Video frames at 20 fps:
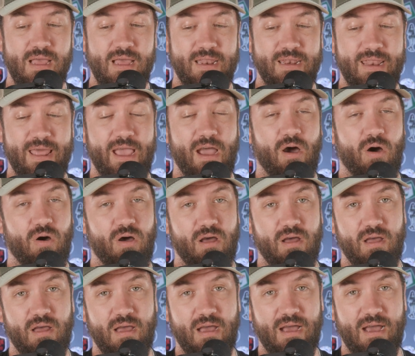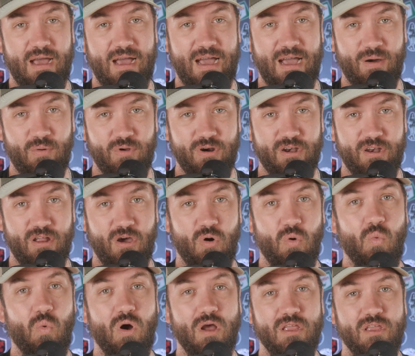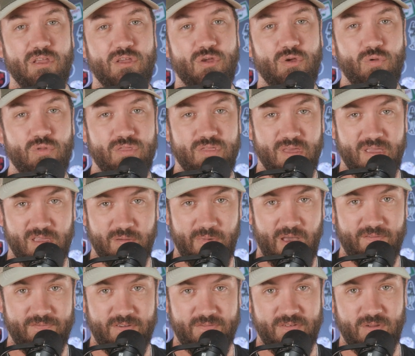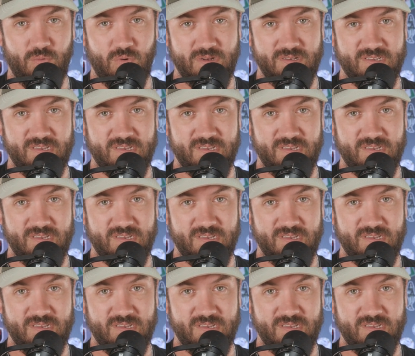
Now, I want to know what you think about fifty-one